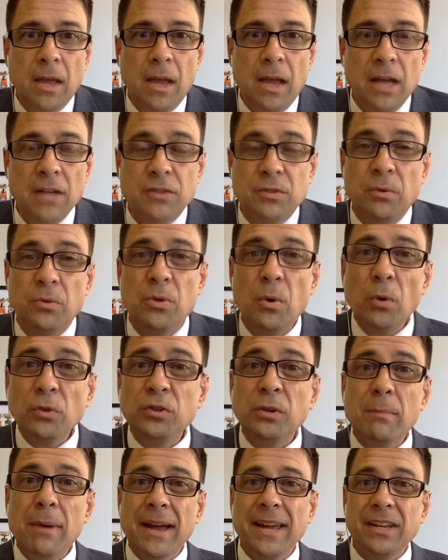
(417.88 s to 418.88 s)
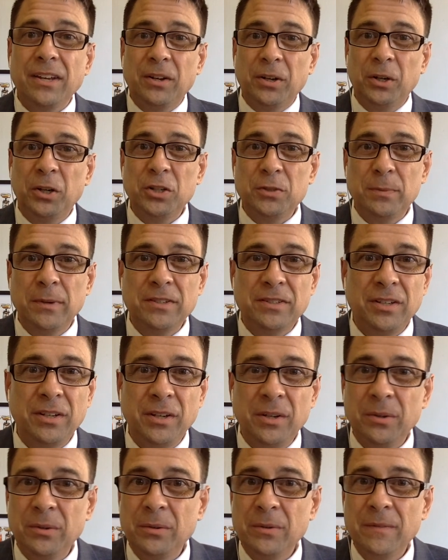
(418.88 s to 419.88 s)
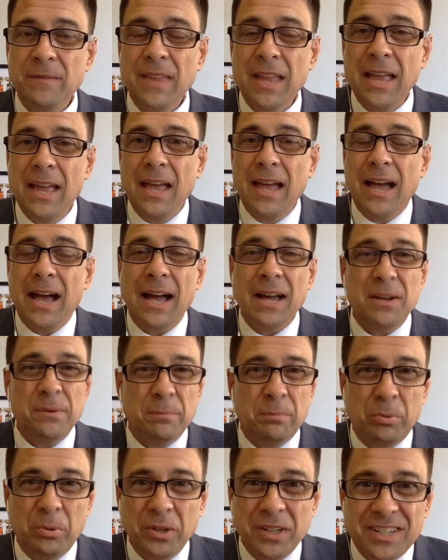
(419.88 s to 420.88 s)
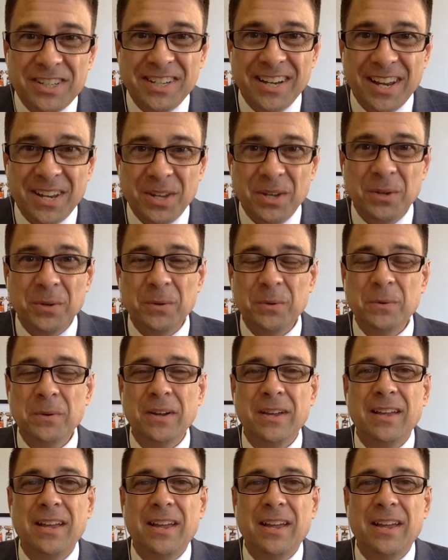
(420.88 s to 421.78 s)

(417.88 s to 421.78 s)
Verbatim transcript: And so, those are my encouragement to you. I appreciate you